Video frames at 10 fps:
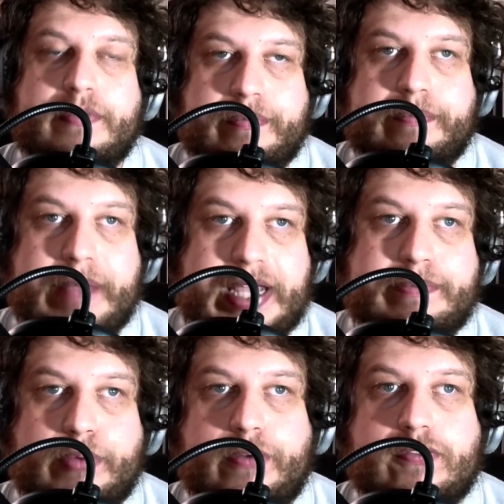made
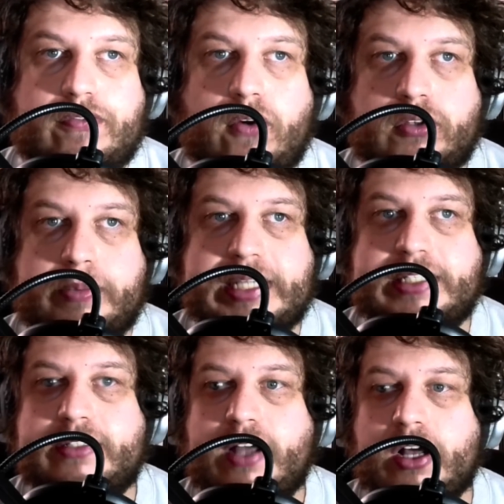moves for
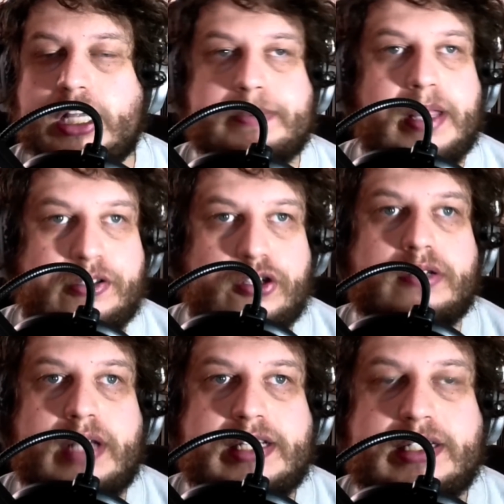domestic targets, but that
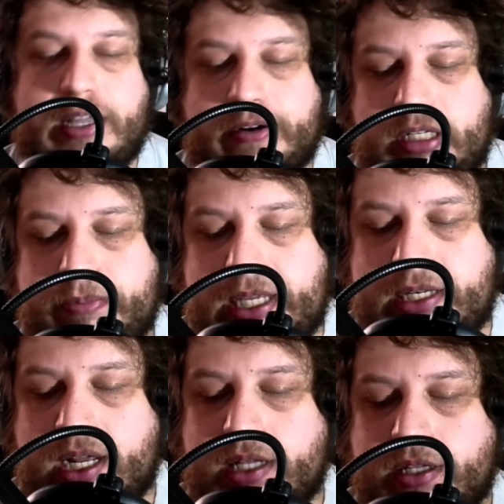doesn't necessarily
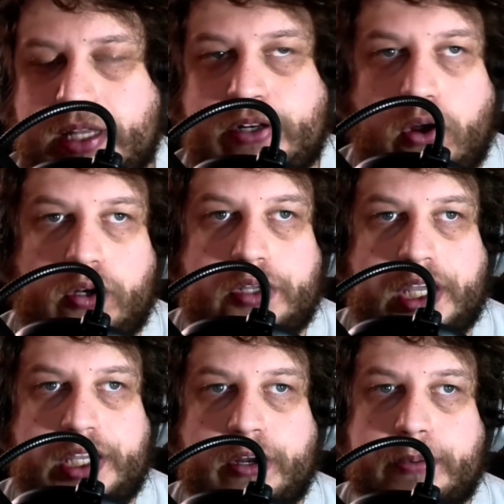mean that they're not looking
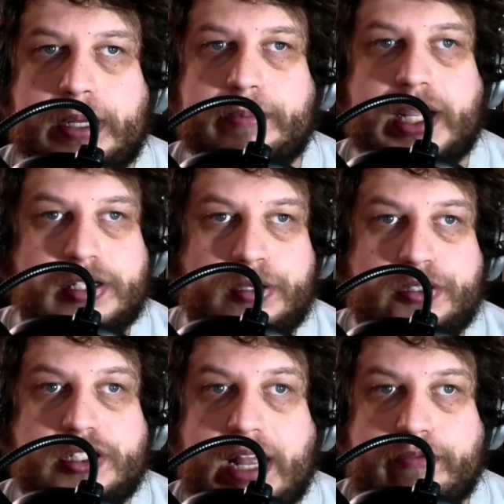at European players who
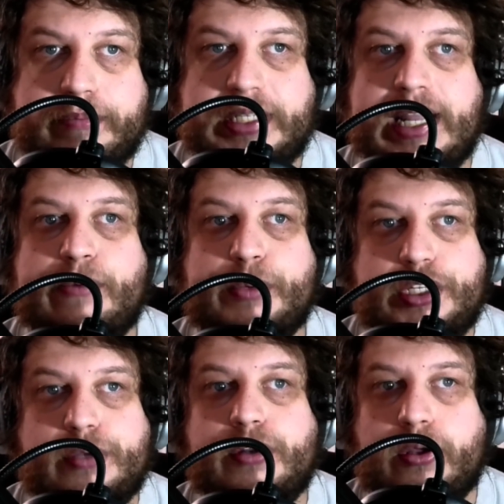just haven't been named. We
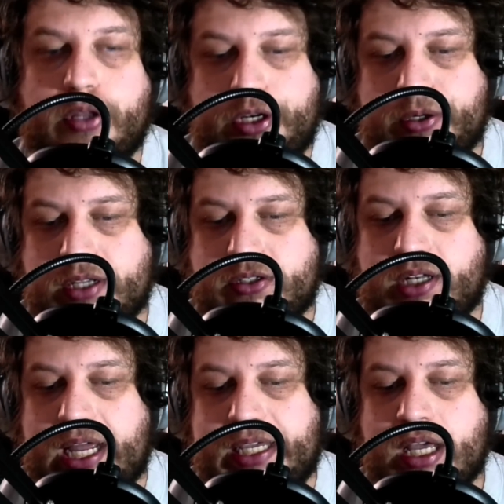do know that Newcastle
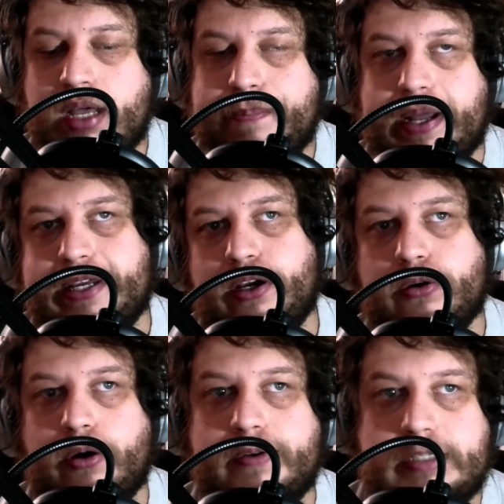like
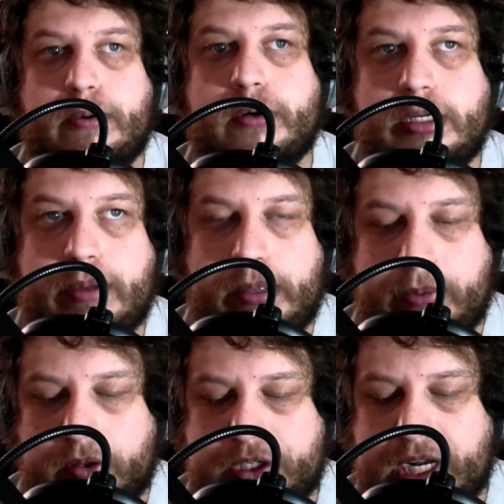Bakayoko. We've spoken about him
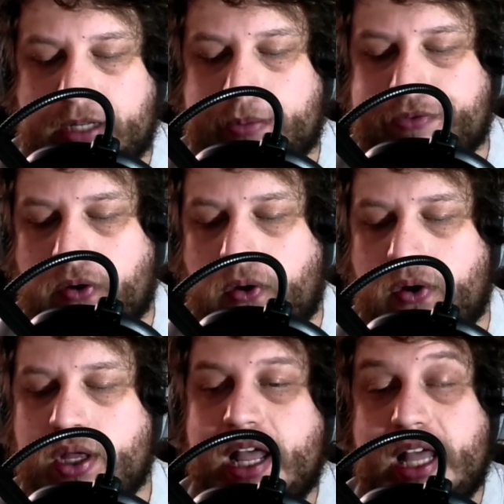on the channel before.
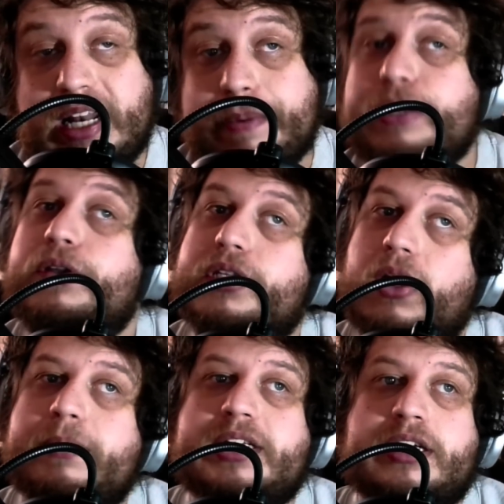Let me know in the
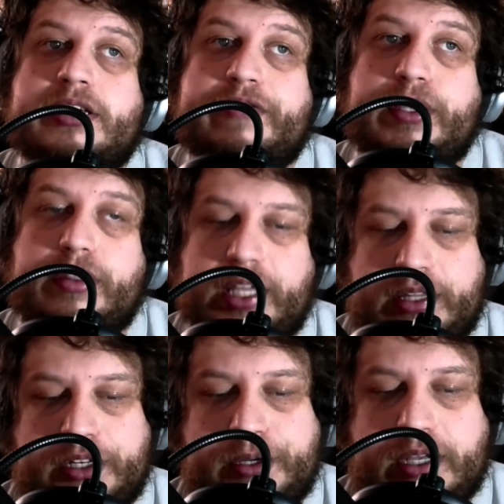comment section if you think
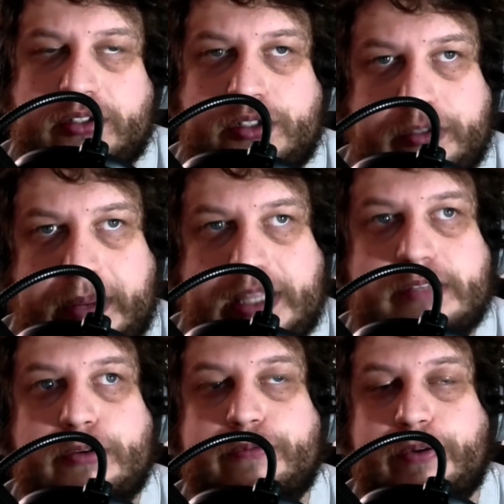that Newcastle should make
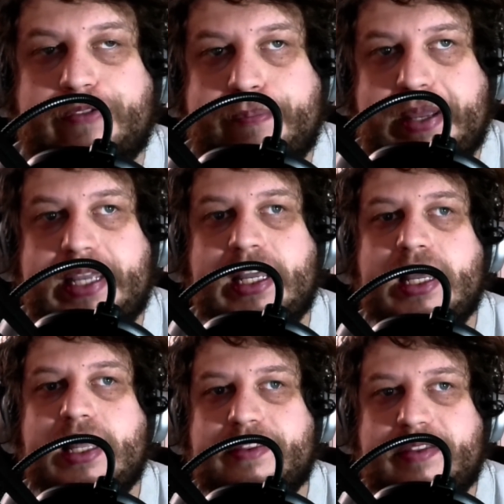this move, but for me,
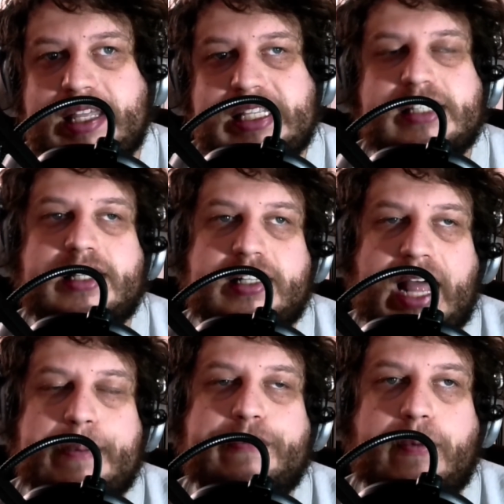this is the
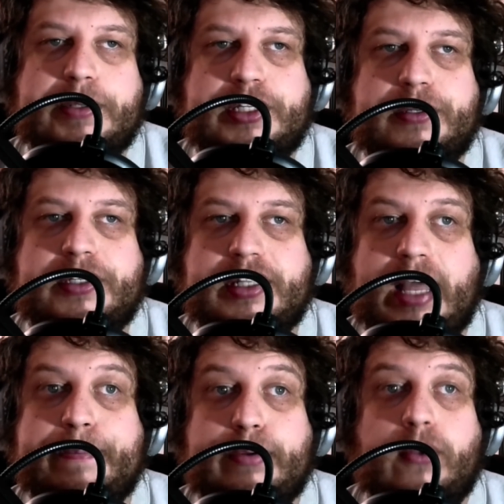type of opportunity that I
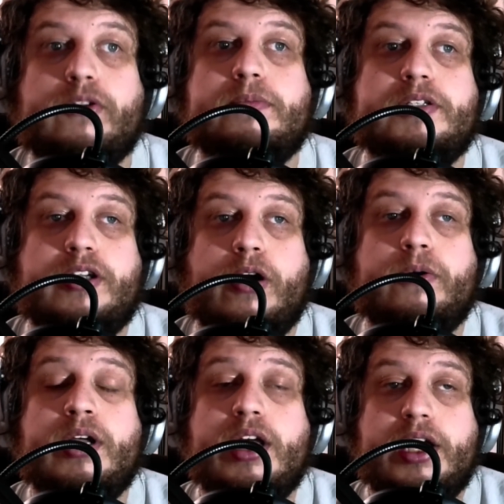implored them to
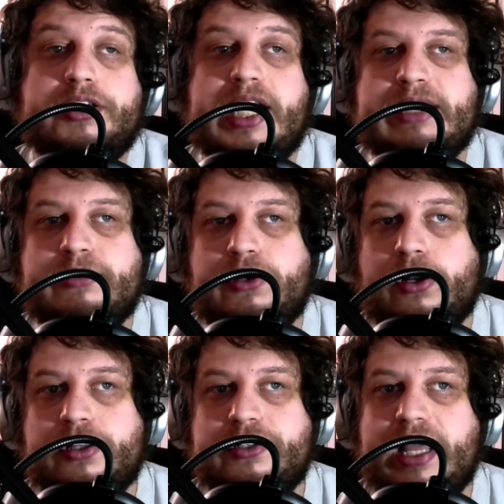go and chase with
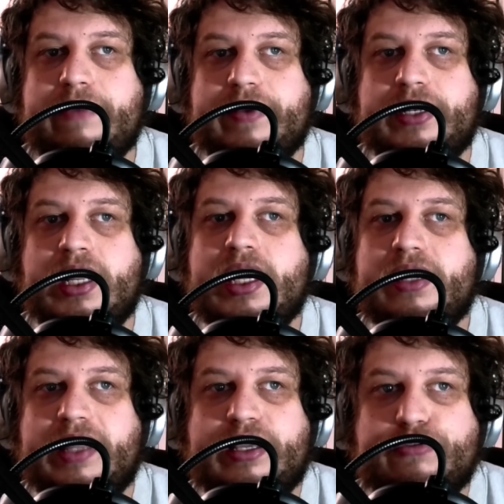Jonathan David.
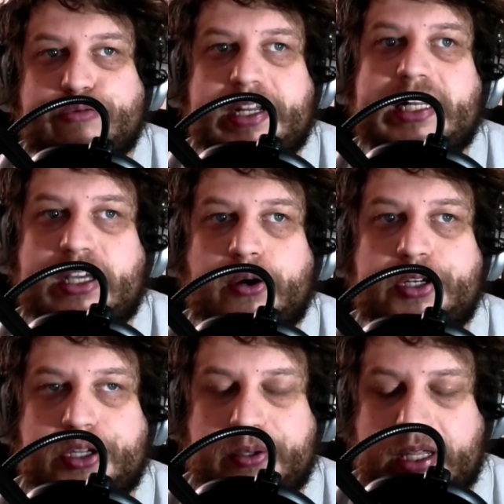They could really go and
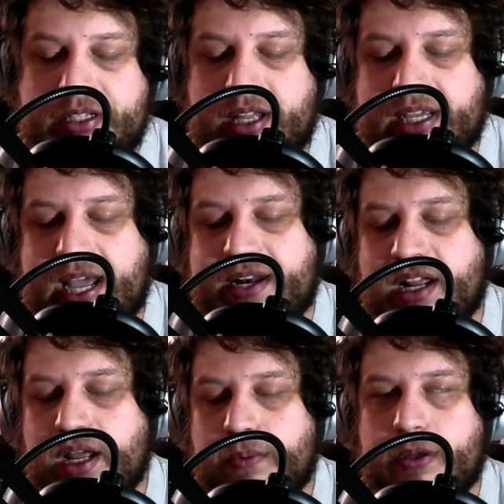do this again
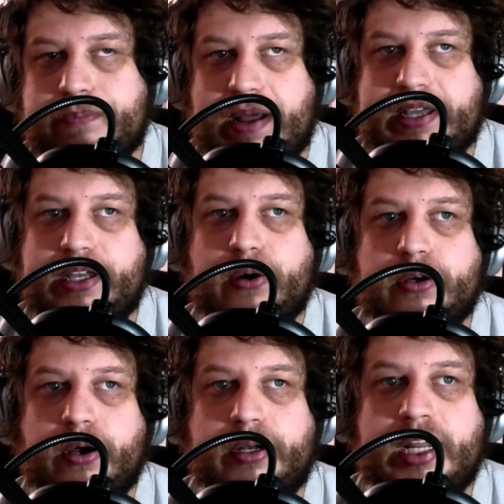with
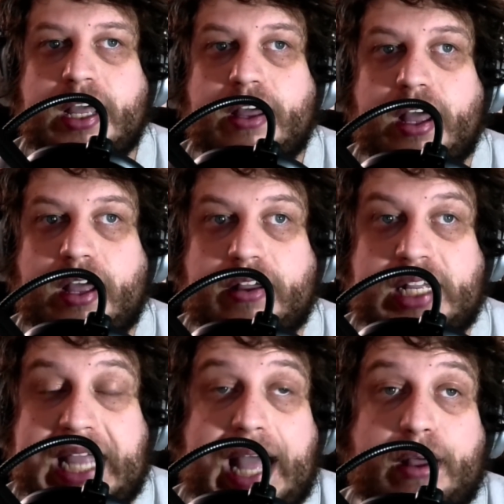Bakayoko and
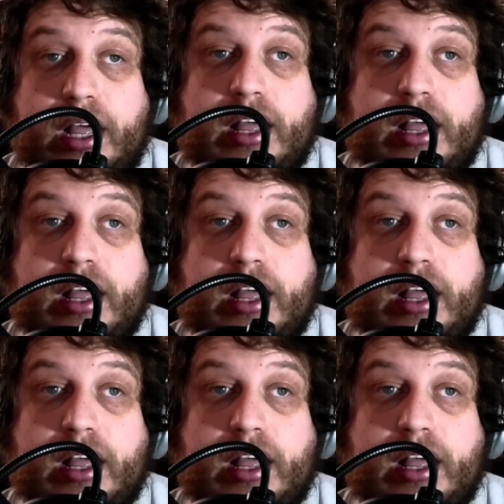get